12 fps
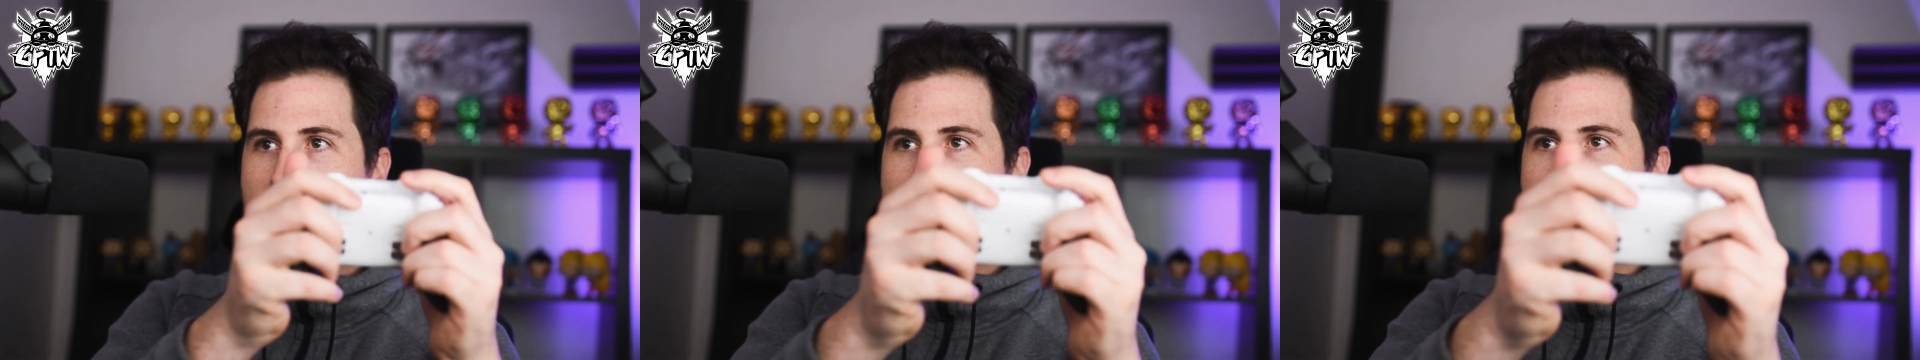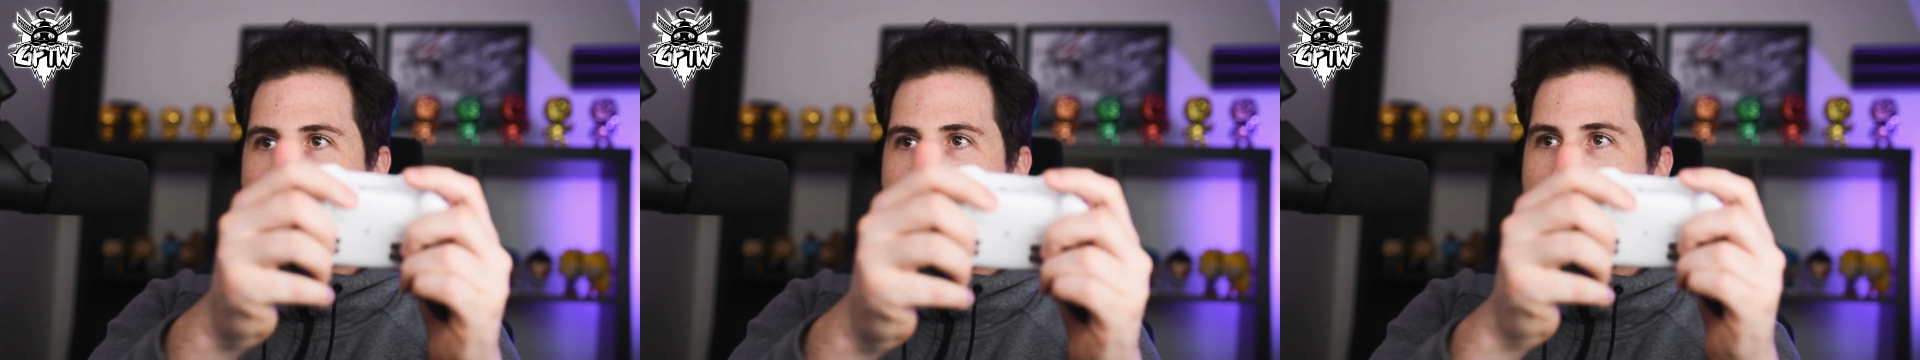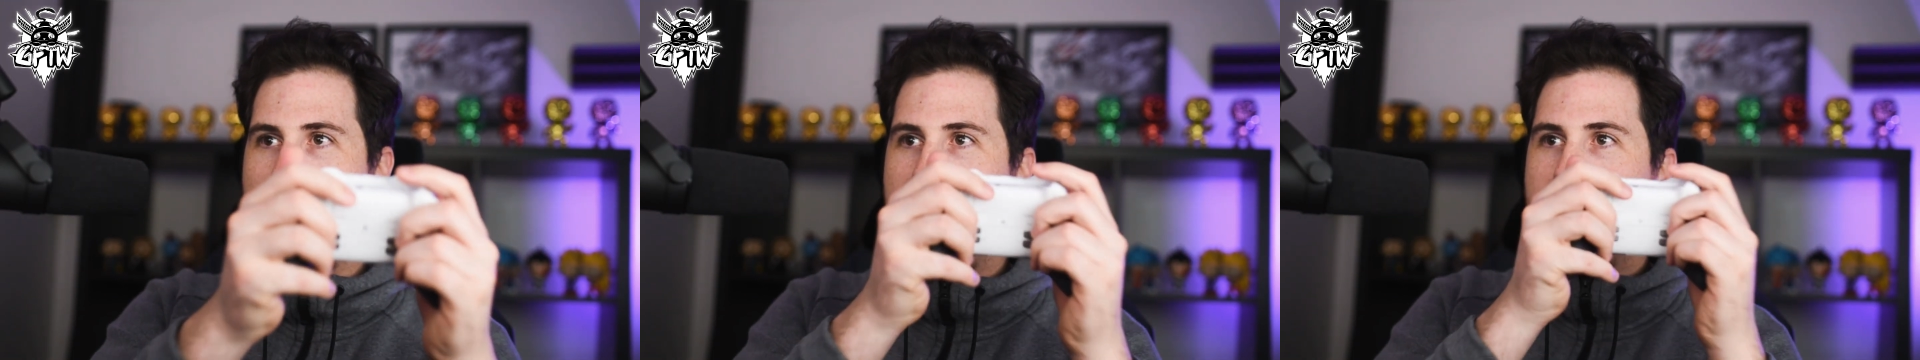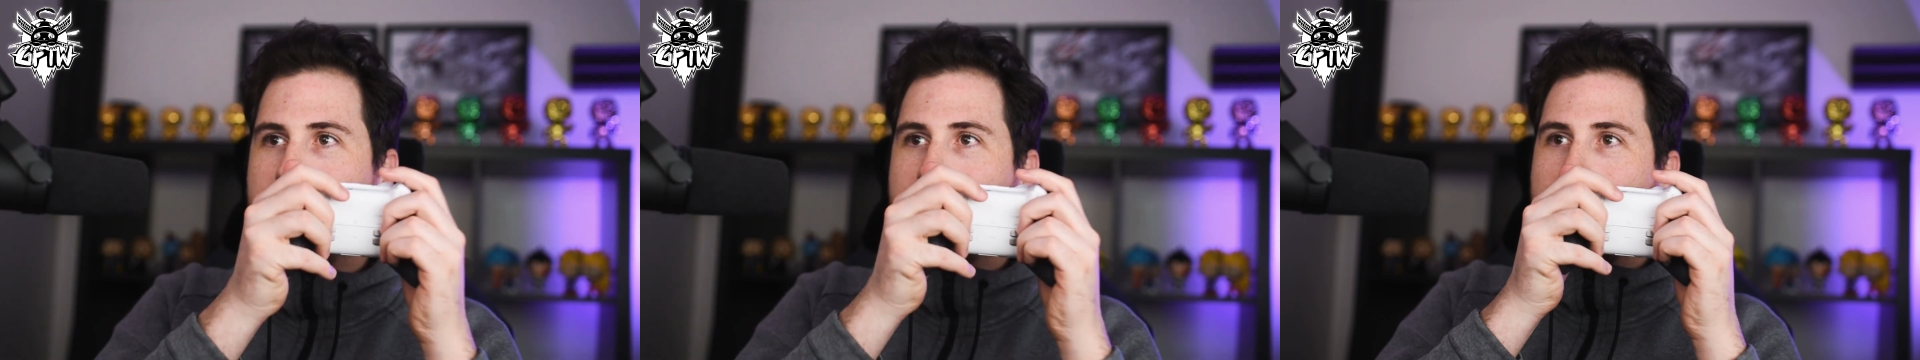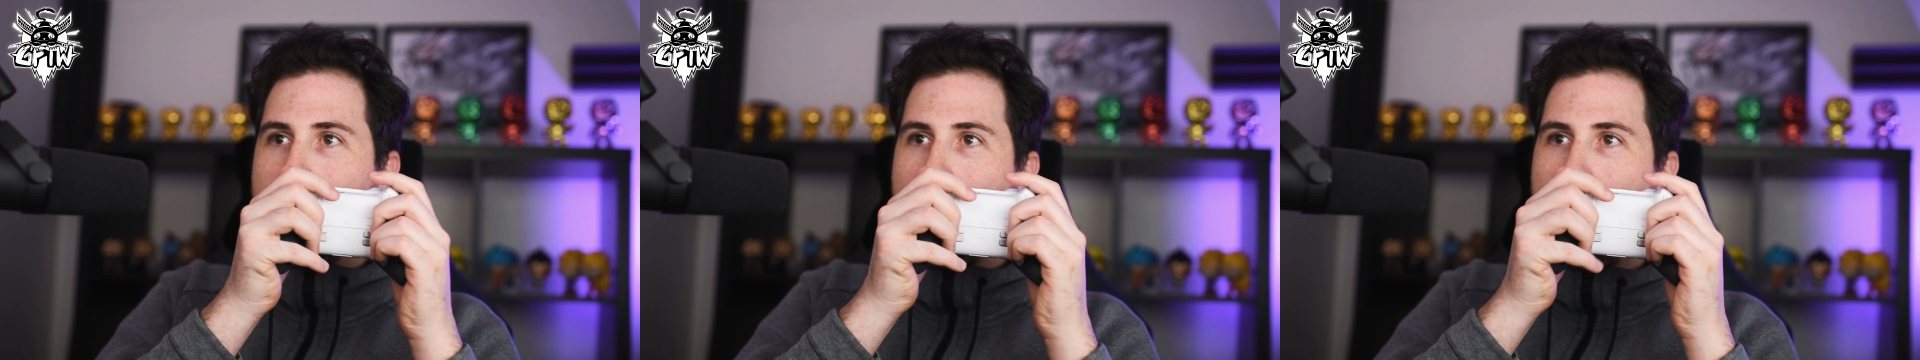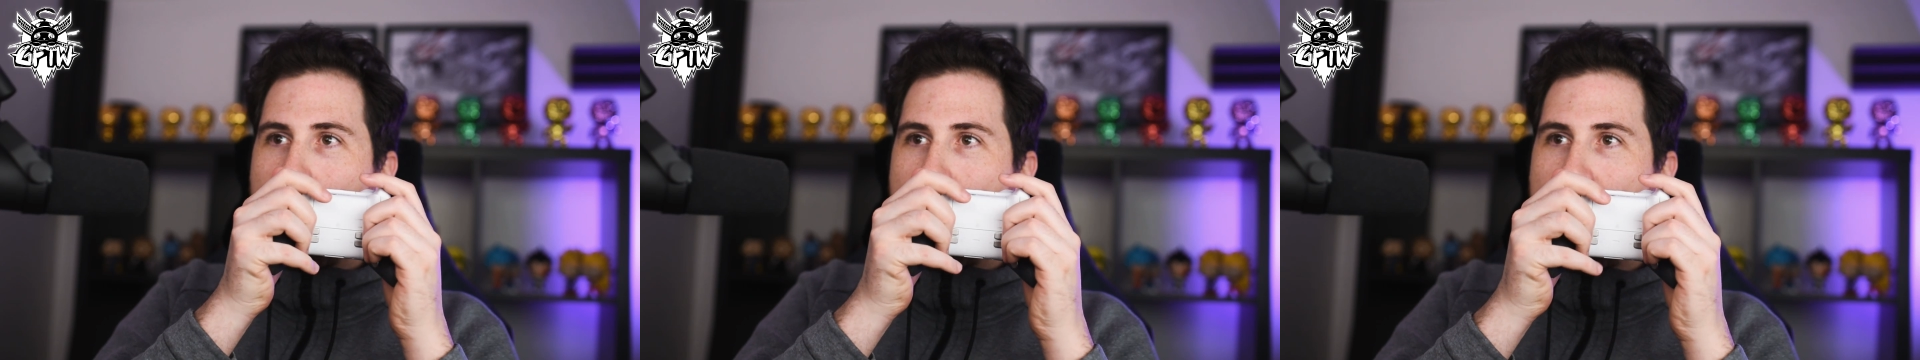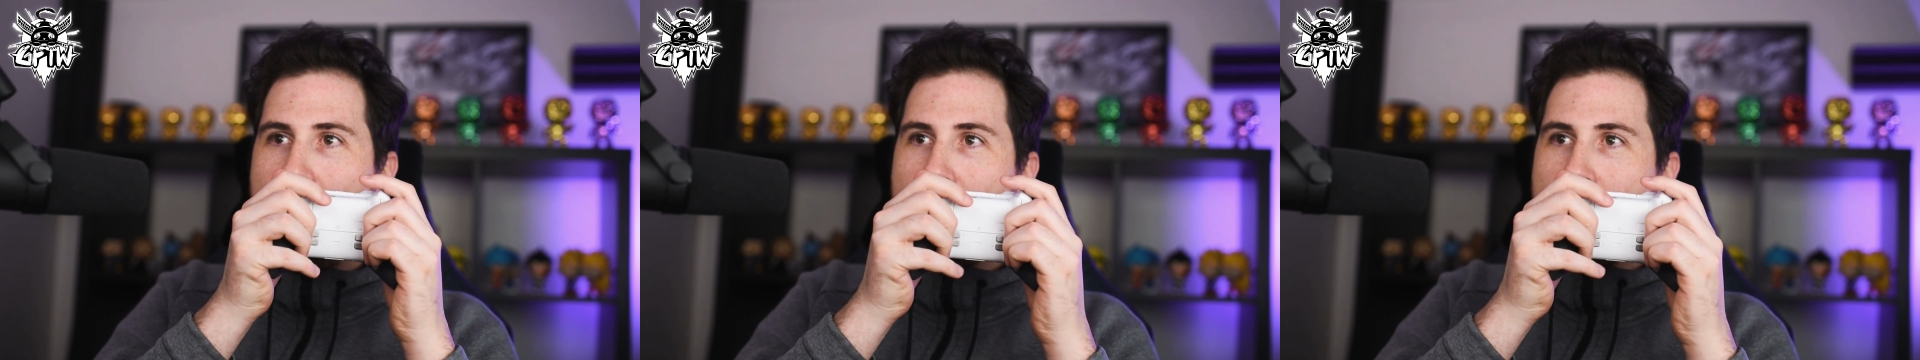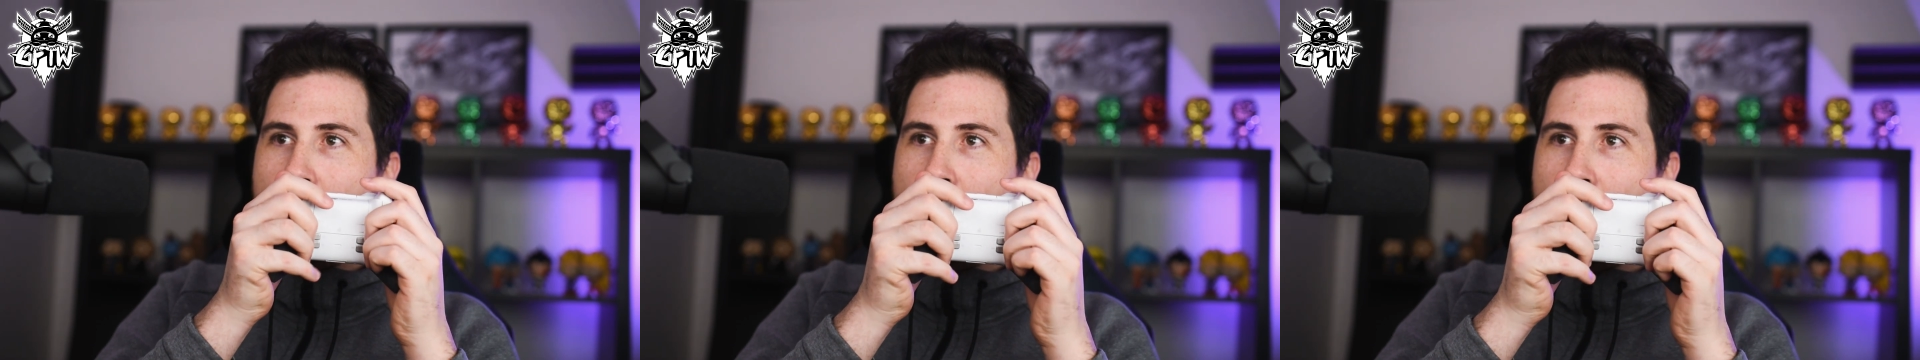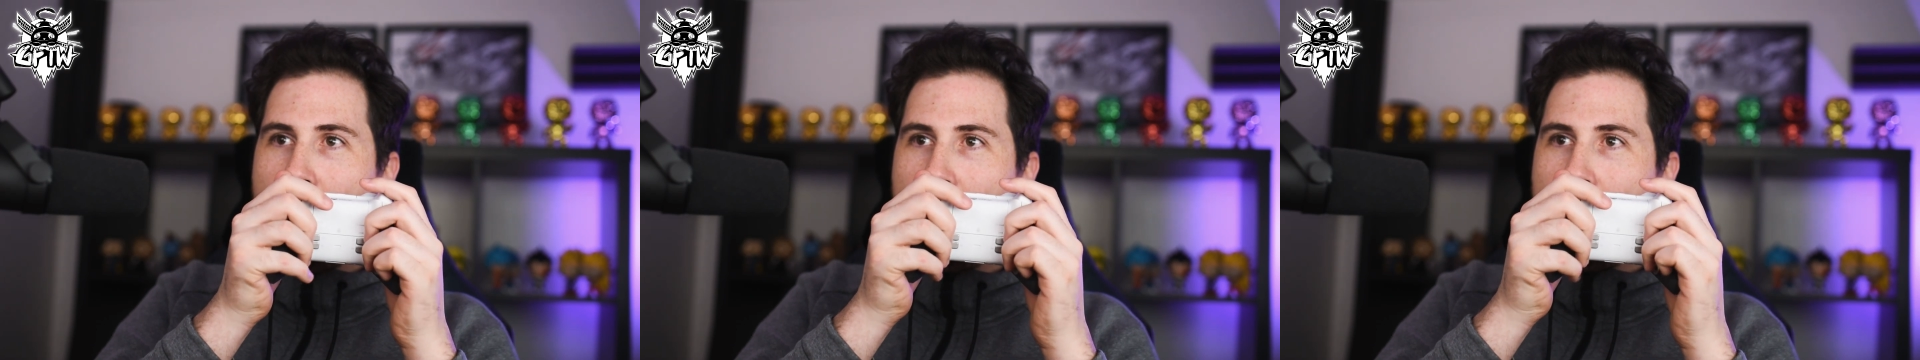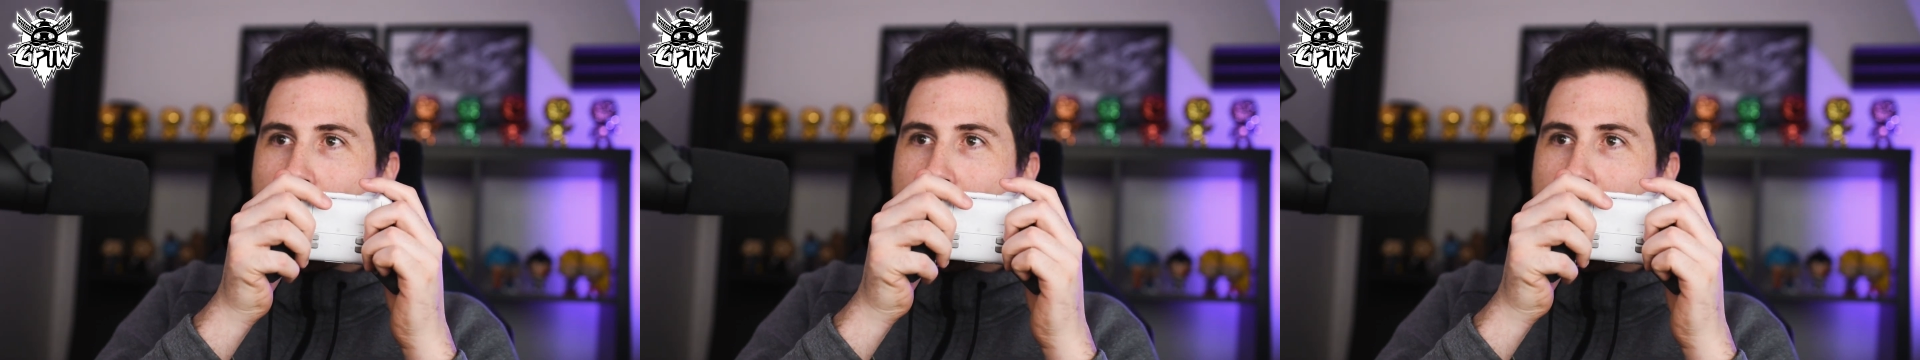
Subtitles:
my fingers are a little